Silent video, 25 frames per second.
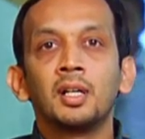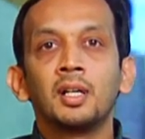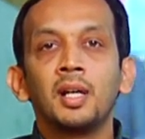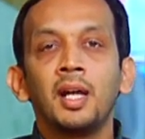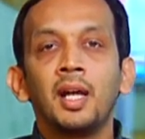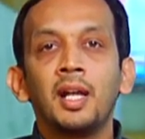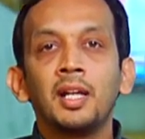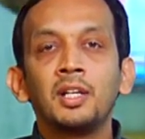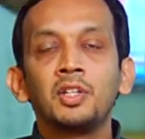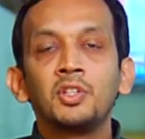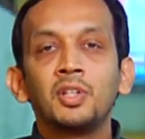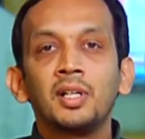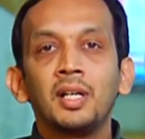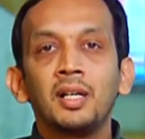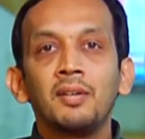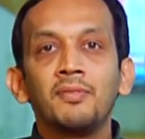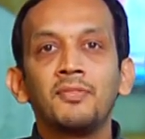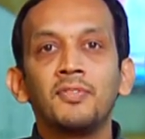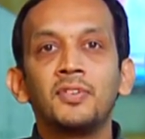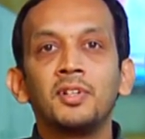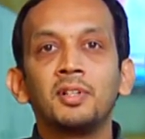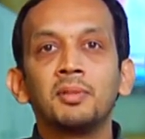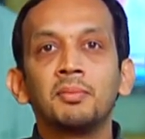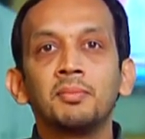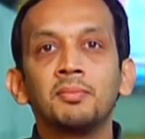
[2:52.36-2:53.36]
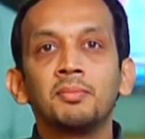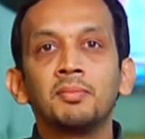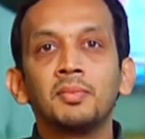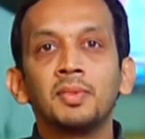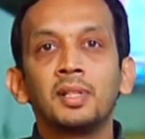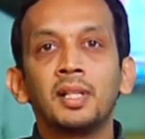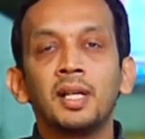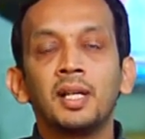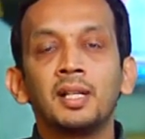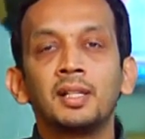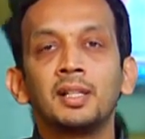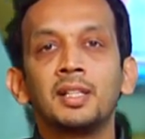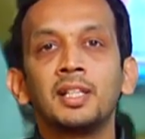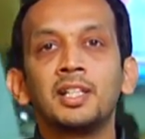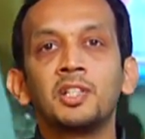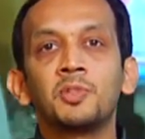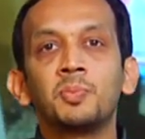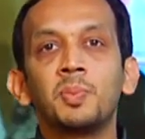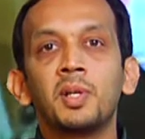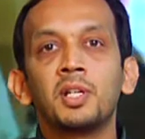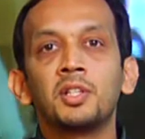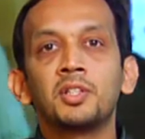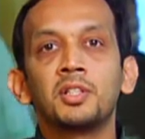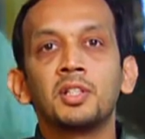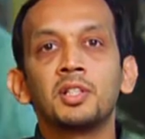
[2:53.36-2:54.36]
and to confirm that these
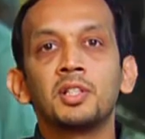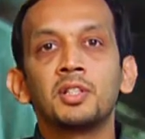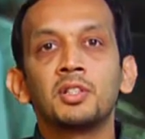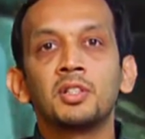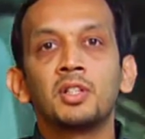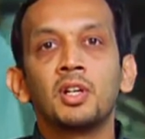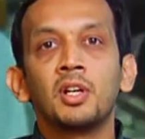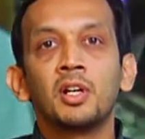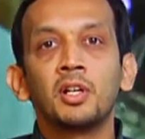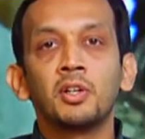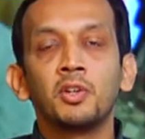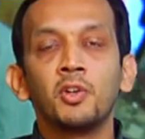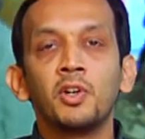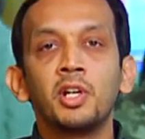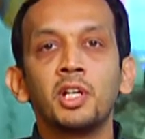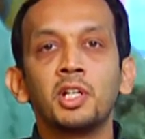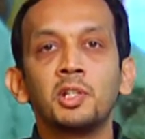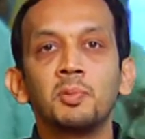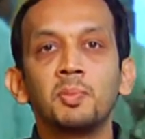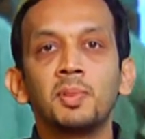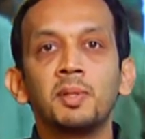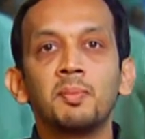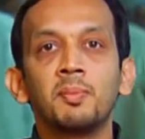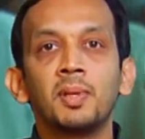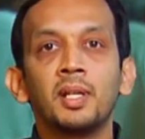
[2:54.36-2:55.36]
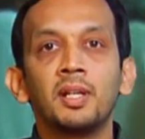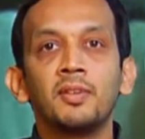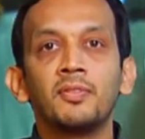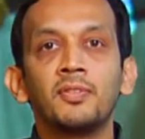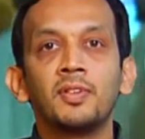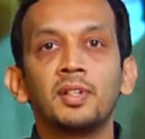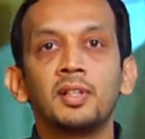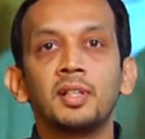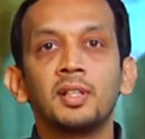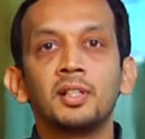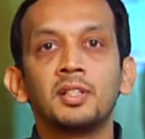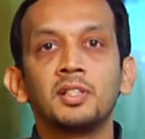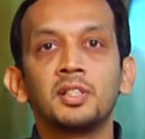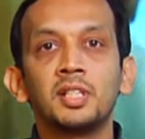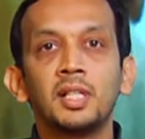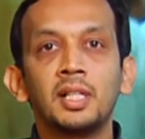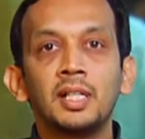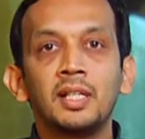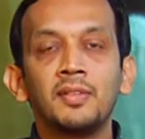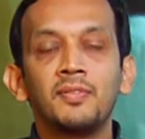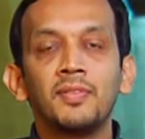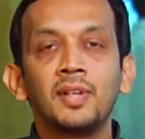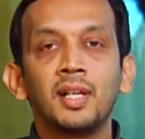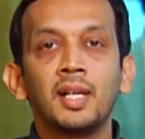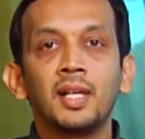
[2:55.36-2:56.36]
patients are going to be benefited
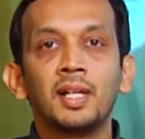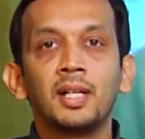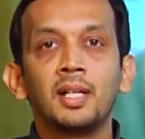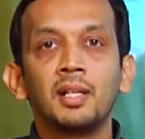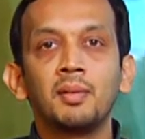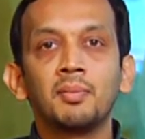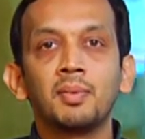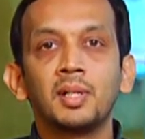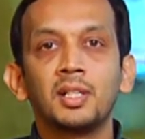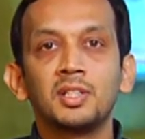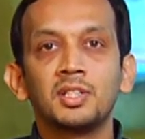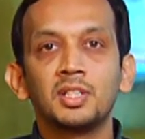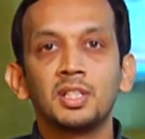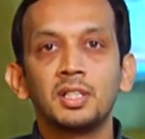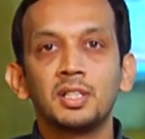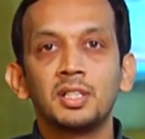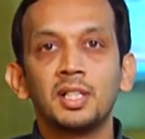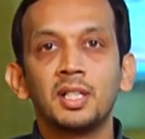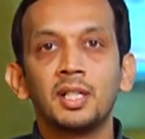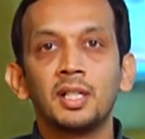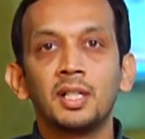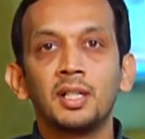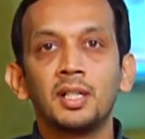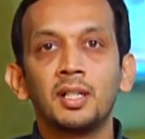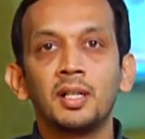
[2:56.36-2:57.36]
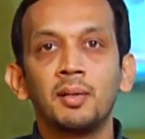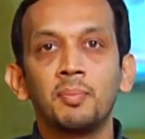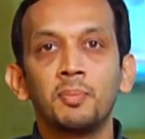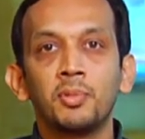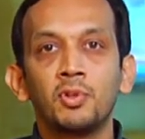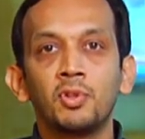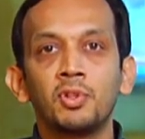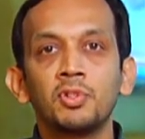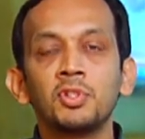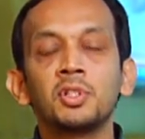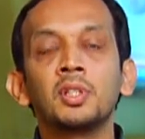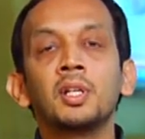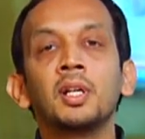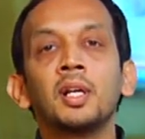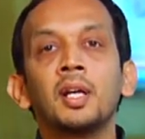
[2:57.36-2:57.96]
significantly by surgical approach.